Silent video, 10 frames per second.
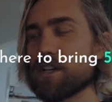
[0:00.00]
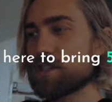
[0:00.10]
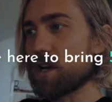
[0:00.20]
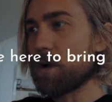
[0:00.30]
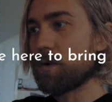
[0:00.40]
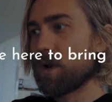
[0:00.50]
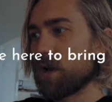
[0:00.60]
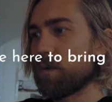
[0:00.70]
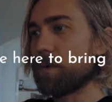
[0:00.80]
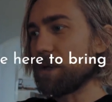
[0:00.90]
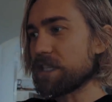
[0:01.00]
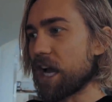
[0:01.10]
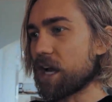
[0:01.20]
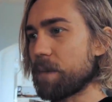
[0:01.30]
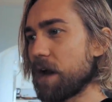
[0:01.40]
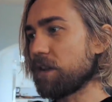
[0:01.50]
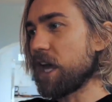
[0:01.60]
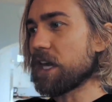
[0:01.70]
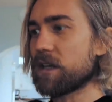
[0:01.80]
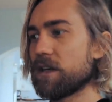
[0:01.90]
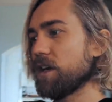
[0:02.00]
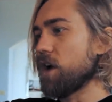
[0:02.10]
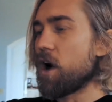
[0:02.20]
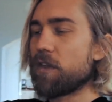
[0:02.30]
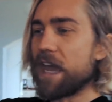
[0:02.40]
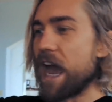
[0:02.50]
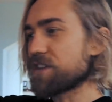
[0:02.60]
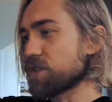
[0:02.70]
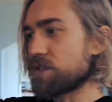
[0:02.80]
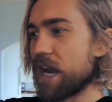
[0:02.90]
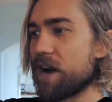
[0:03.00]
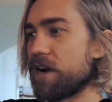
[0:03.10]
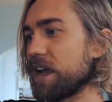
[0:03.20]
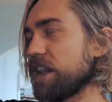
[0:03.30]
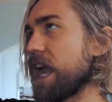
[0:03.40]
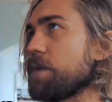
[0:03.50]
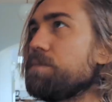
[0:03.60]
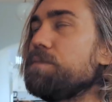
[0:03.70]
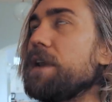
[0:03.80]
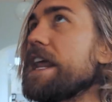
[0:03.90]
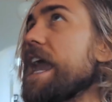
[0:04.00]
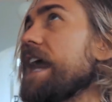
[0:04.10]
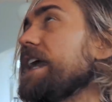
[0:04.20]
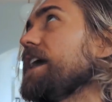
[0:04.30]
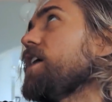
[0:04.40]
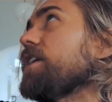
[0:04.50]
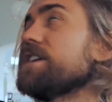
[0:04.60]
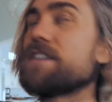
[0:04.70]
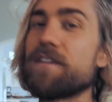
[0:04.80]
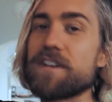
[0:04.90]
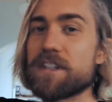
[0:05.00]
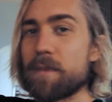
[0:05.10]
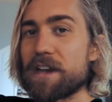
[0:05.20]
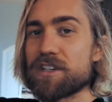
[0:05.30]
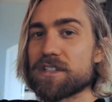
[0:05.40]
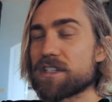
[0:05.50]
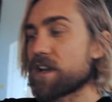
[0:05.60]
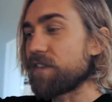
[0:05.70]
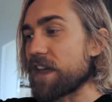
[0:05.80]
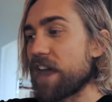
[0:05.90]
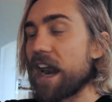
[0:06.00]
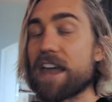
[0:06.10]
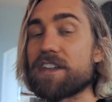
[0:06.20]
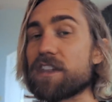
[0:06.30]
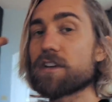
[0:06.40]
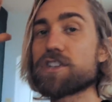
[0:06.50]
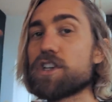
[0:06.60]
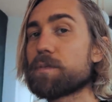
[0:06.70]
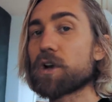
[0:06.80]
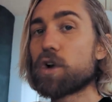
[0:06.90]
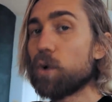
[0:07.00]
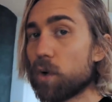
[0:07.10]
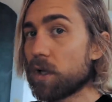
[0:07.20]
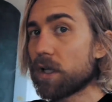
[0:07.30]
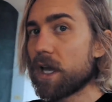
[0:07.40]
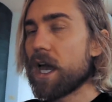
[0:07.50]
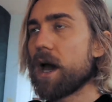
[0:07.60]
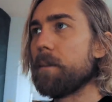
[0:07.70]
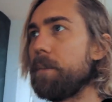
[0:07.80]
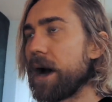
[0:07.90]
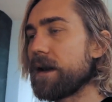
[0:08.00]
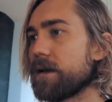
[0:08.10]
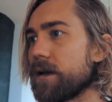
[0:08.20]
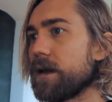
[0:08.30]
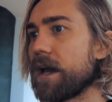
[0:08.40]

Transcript: So when we talk about like all the esoteric, like Pleiadian, all these different dimensions and stuff like that, I think they're super cool, but